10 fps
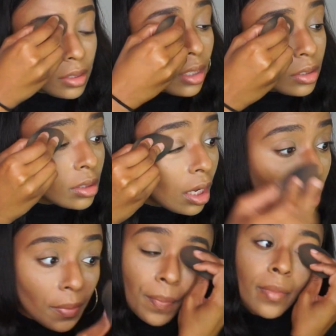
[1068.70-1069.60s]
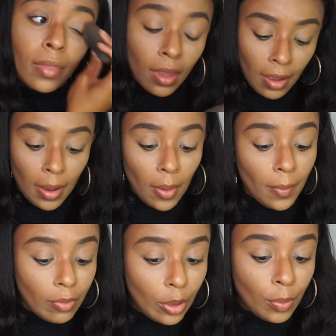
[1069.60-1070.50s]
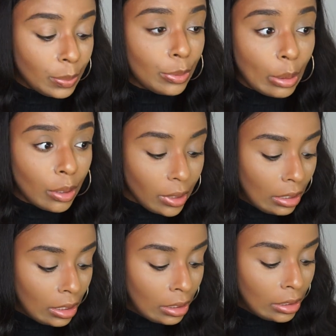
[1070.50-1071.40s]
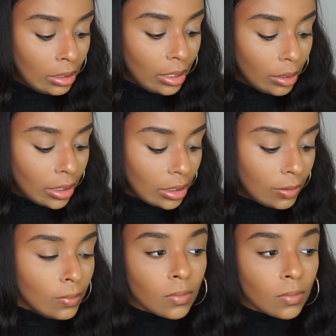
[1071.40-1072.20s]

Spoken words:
That's just not though. Gonna be around a whole bunch of people who don't know me. Can't look crazy.